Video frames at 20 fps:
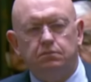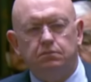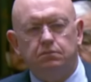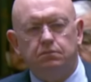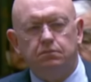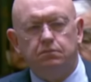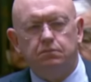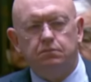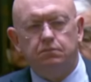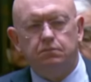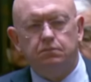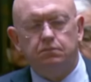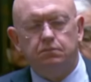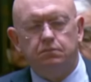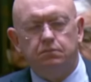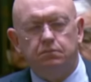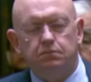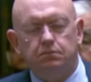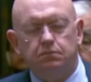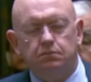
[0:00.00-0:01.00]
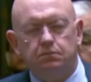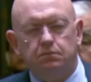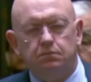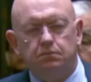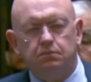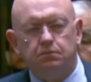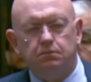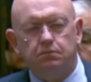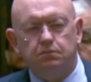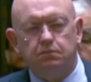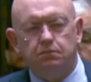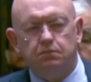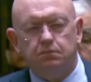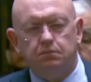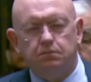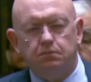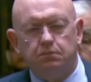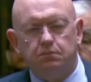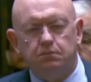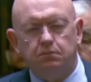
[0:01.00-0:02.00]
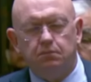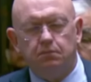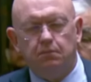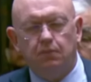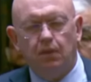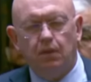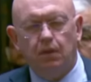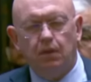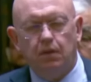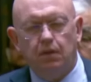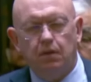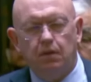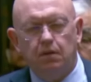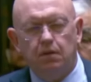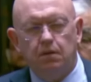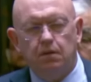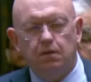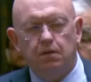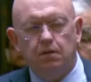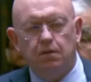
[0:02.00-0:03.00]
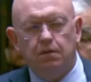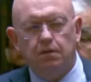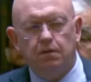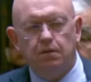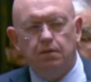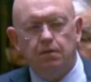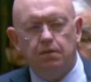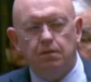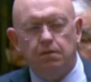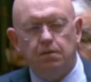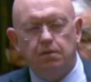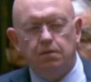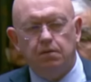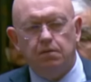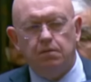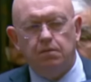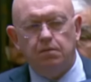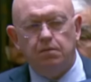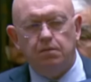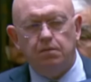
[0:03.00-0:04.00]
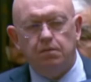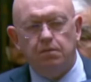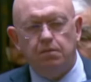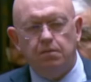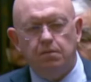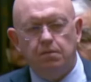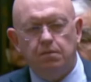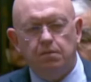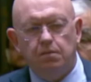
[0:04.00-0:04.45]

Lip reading: [no speech]